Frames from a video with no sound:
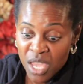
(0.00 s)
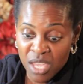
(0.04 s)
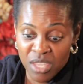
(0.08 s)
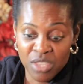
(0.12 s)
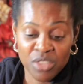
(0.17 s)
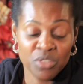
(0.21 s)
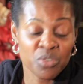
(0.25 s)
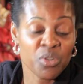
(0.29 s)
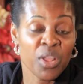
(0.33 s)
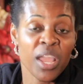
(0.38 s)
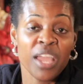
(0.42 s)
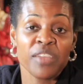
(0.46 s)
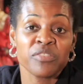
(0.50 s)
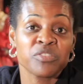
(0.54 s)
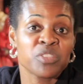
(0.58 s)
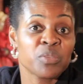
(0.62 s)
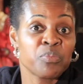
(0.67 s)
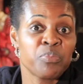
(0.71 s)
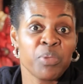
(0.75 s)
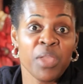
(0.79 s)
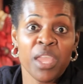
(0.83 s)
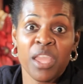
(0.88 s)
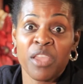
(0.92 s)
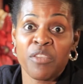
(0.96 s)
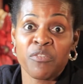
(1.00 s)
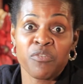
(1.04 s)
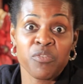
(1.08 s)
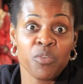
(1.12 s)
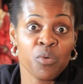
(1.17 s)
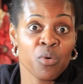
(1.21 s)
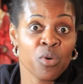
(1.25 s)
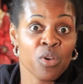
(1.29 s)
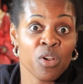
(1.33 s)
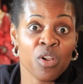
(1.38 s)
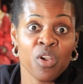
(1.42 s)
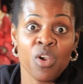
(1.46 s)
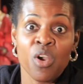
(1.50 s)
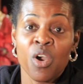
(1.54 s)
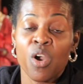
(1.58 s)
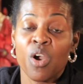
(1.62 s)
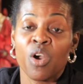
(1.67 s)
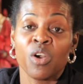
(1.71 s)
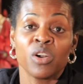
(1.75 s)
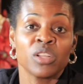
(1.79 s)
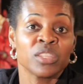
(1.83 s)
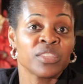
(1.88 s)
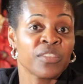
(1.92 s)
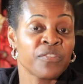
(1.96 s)
You don't have to pay for
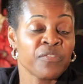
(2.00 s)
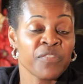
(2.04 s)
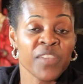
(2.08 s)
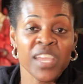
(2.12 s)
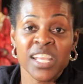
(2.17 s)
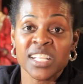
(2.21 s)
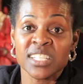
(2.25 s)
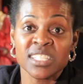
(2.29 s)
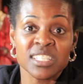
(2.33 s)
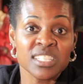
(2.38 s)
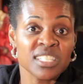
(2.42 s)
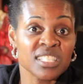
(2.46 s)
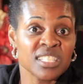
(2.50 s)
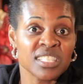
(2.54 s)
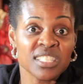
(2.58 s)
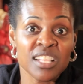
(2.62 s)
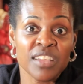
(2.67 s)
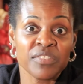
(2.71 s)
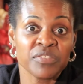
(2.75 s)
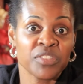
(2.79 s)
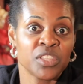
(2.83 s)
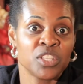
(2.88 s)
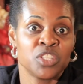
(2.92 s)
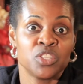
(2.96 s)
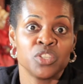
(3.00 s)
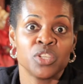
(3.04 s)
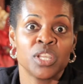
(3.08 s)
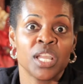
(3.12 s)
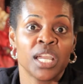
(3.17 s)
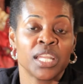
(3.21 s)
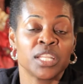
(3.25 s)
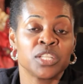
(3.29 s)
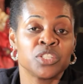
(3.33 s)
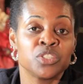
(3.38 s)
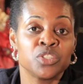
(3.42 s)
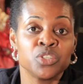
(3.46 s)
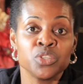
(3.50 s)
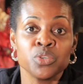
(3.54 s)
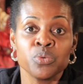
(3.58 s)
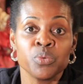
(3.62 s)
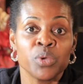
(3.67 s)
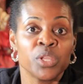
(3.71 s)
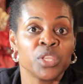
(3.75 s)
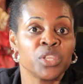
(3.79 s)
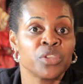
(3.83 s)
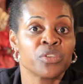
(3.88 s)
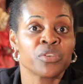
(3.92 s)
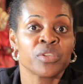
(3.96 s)
all the fancy stuff that you got to do
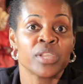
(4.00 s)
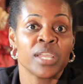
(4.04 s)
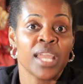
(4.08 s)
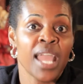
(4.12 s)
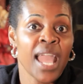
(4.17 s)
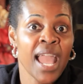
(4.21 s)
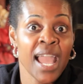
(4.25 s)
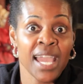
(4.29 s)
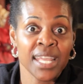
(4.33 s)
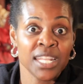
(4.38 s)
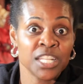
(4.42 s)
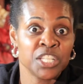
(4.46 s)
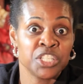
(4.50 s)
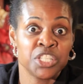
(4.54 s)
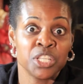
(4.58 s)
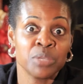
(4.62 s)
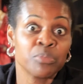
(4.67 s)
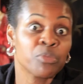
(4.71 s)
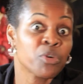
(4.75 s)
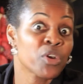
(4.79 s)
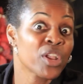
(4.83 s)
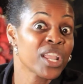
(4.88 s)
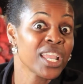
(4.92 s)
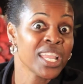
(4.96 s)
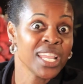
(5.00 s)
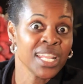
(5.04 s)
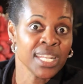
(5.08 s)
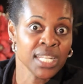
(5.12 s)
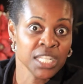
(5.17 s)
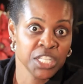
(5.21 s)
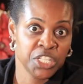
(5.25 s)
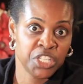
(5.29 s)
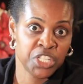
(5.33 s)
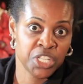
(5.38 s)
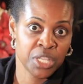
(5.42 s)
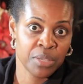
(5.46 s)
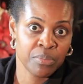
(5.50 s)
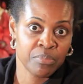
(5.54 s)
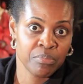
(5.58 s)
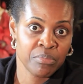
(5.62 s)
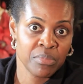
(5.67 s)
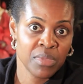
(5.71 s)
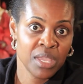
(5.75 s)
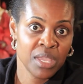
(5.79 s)
when you're at a gym or in a gym.